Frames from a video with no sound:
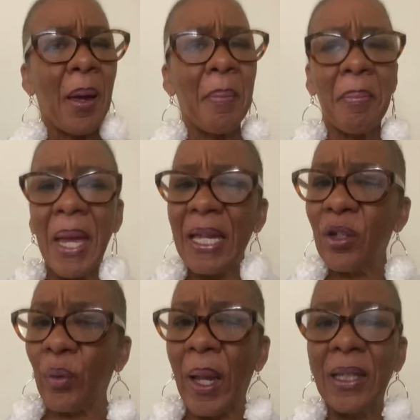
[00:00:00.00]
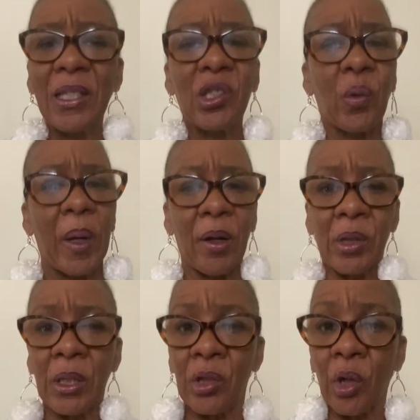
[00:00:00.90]
make granny squares
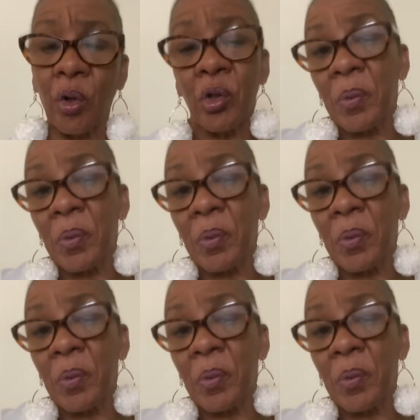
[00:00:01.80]
and circles,